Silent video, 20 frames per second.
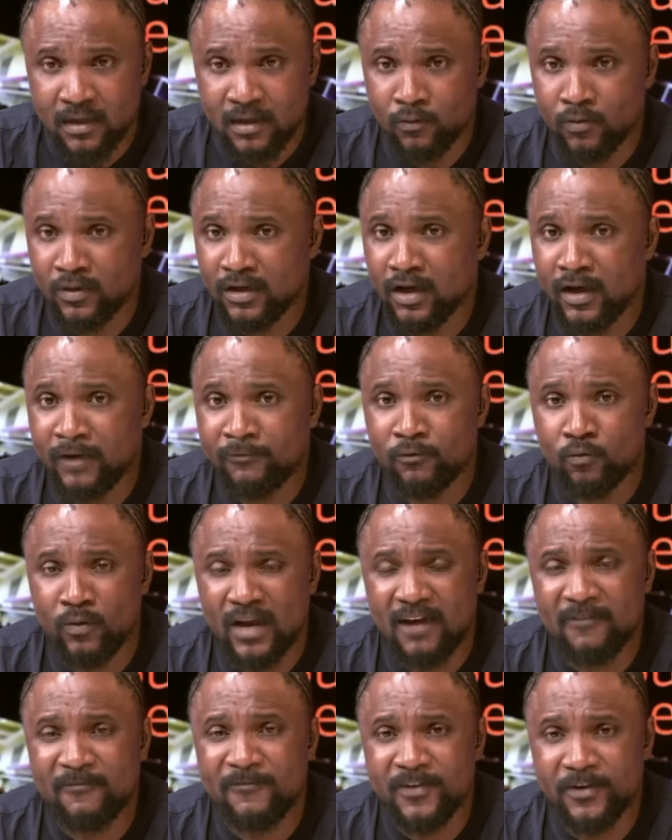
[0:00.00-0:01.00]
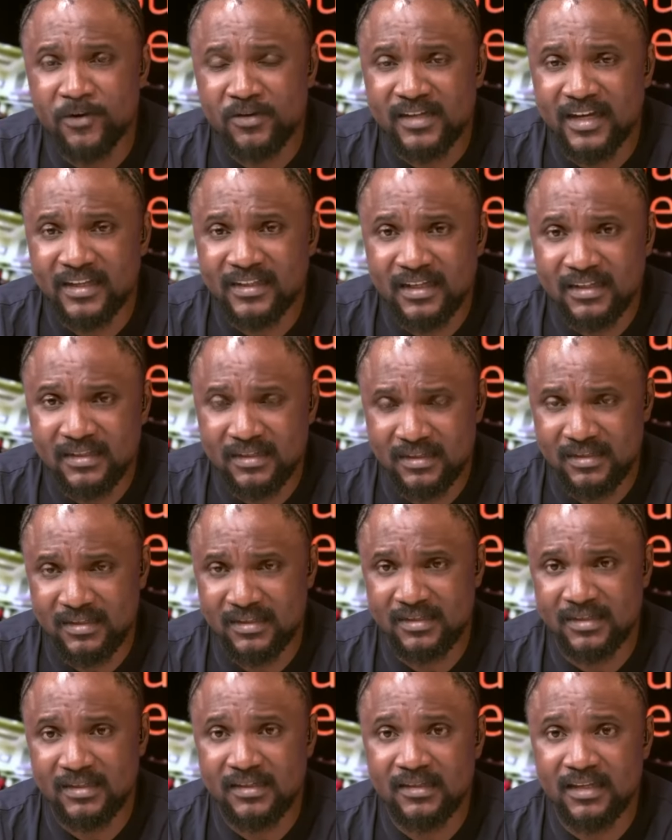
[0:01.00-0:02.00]
we, don't have, we have various identity
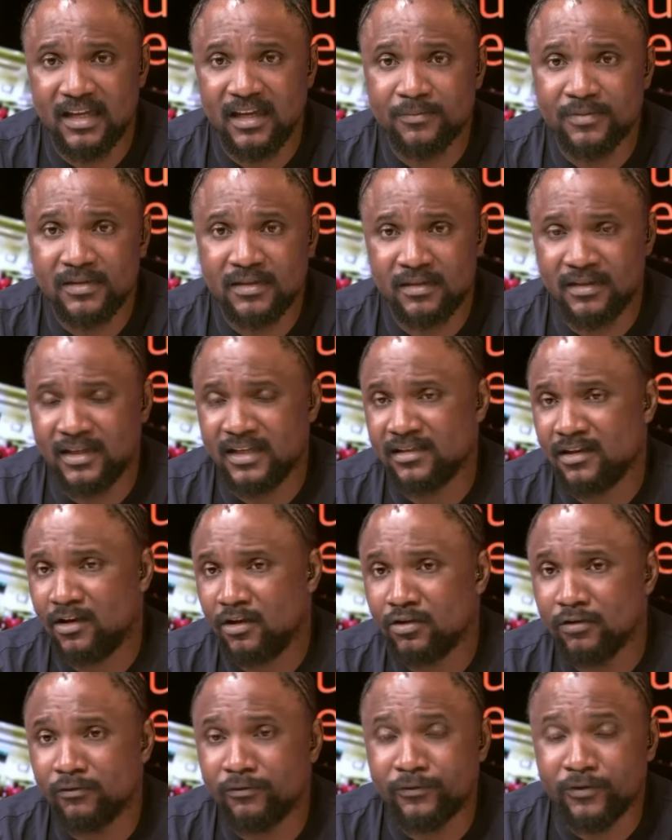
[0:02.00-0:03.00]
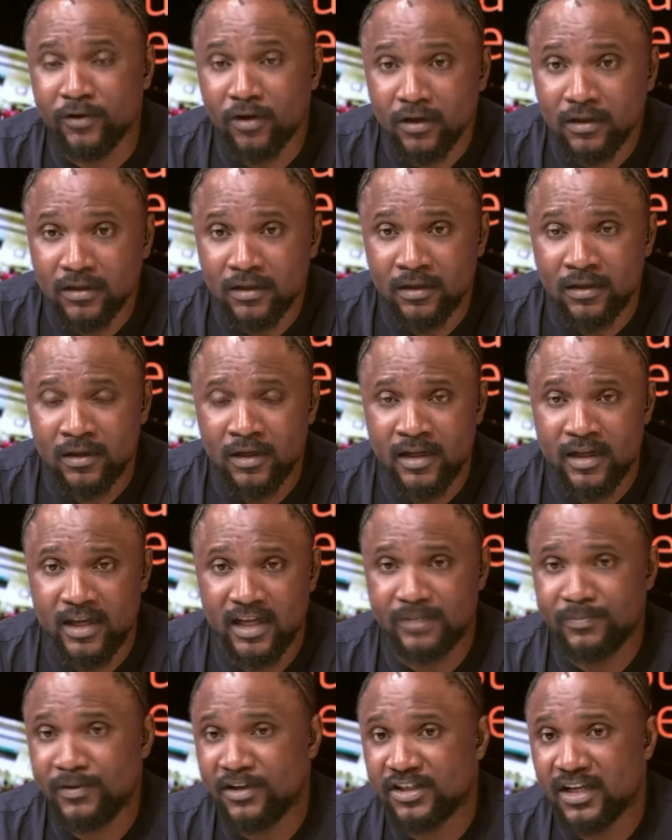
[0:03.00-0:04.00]
systems. There's a lot of fraud,
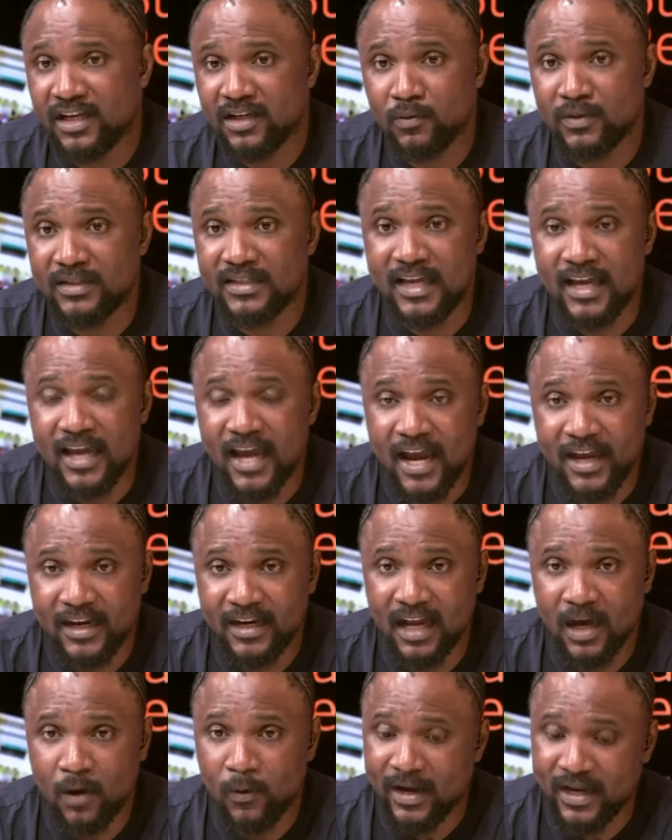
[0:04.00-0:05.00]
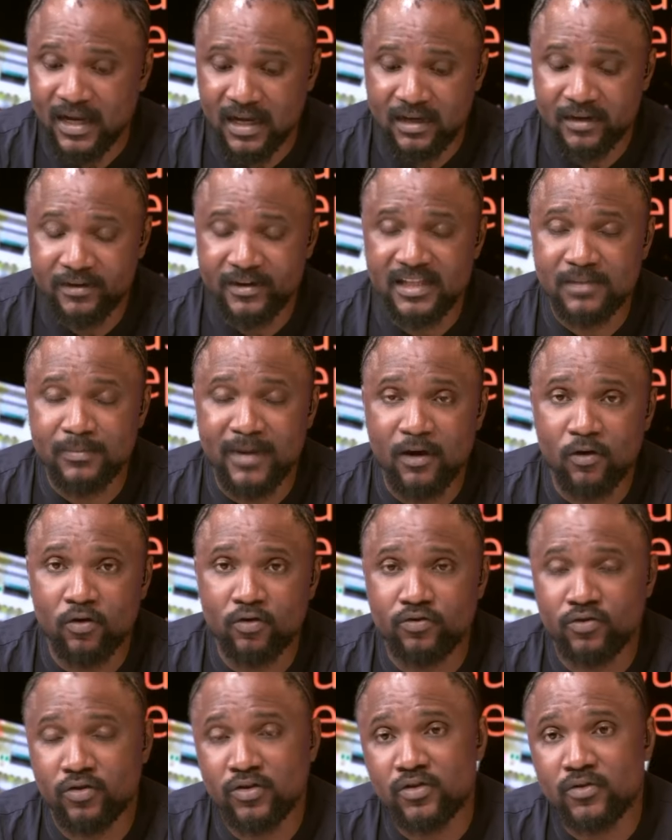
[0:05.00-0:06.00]
especially with AI now. I can create my
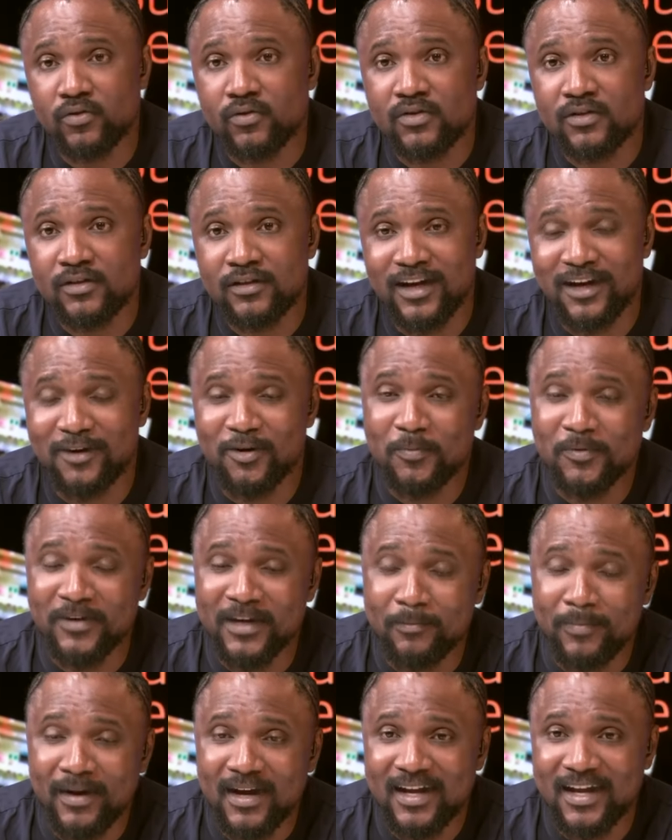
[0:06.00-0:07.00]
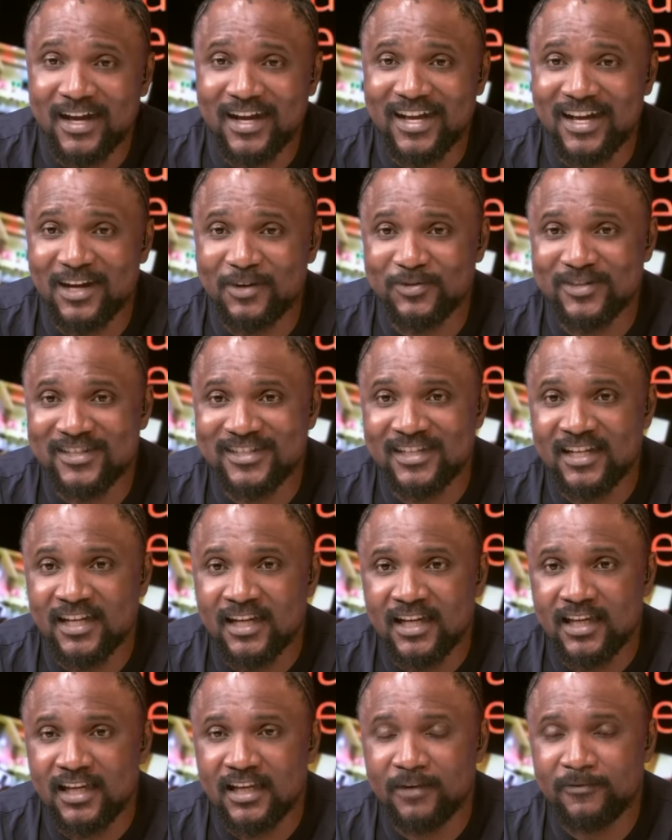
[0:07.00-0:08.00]
own rotus and open a bank account
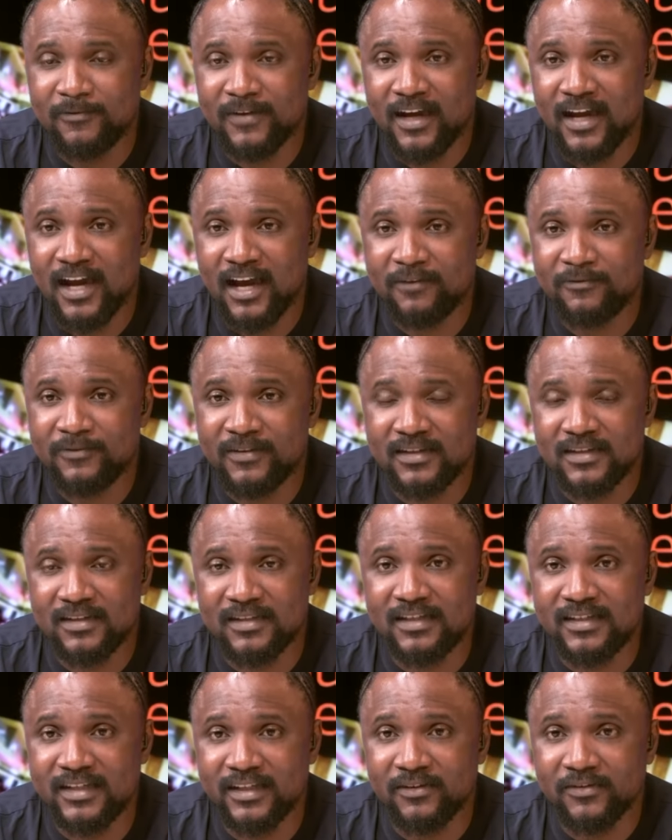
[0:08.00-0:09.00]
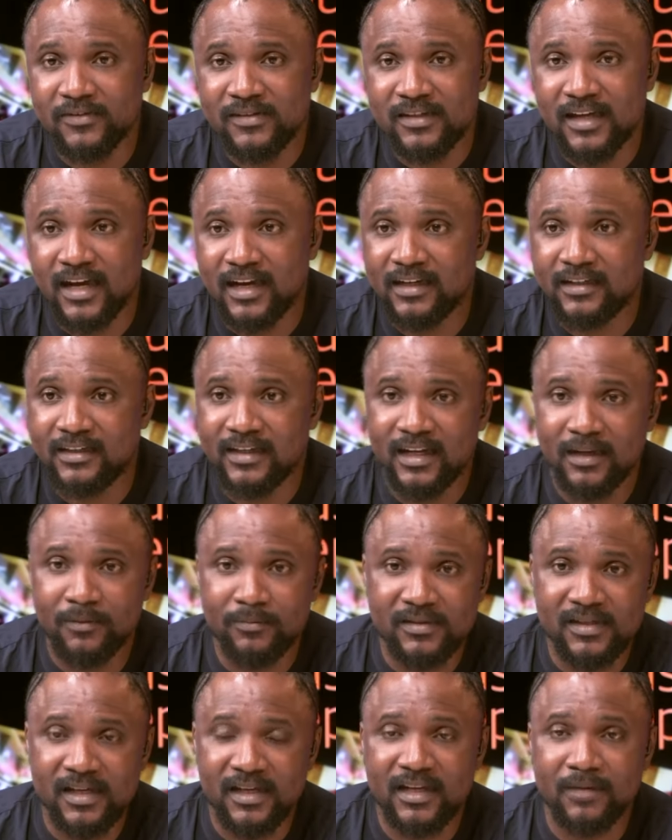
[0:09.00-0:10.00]
if I have his details and uh,
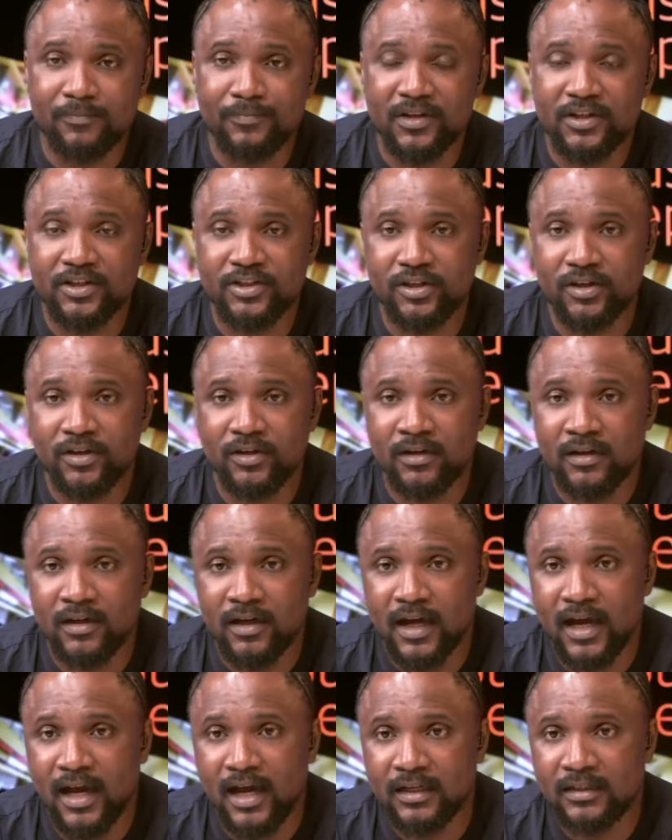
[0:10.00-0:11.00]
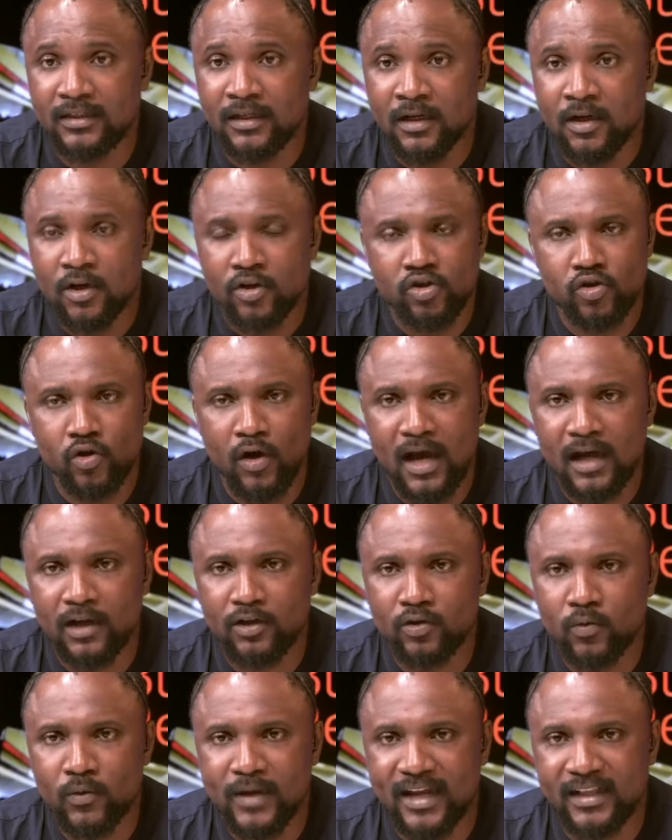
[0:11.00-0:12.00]
take a picture. And so how
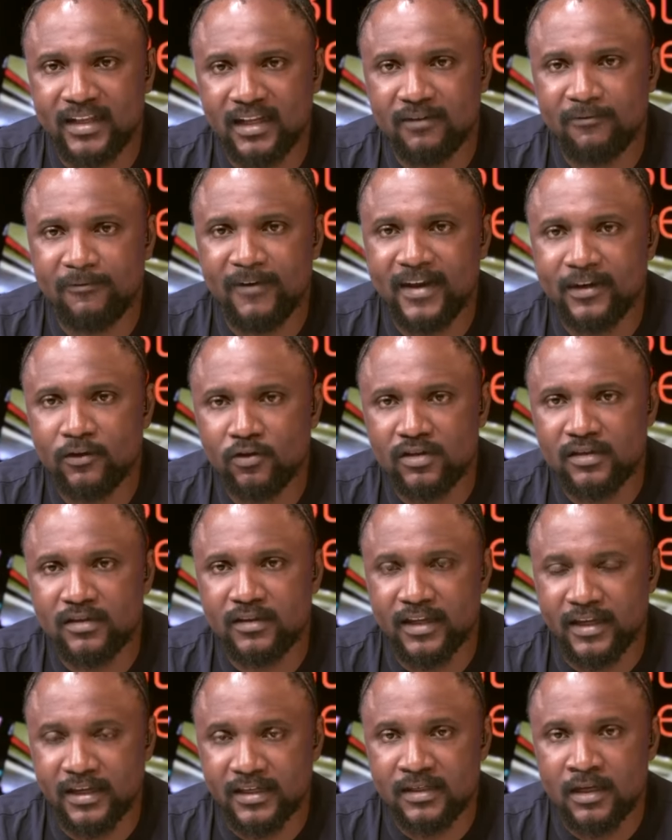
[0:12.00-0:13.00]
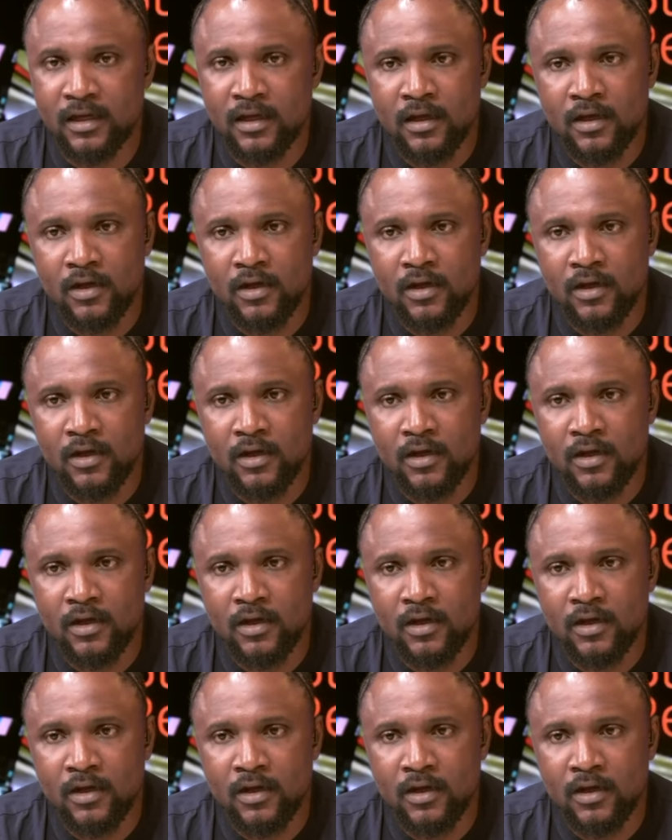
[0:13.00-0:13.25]
do we identify those things?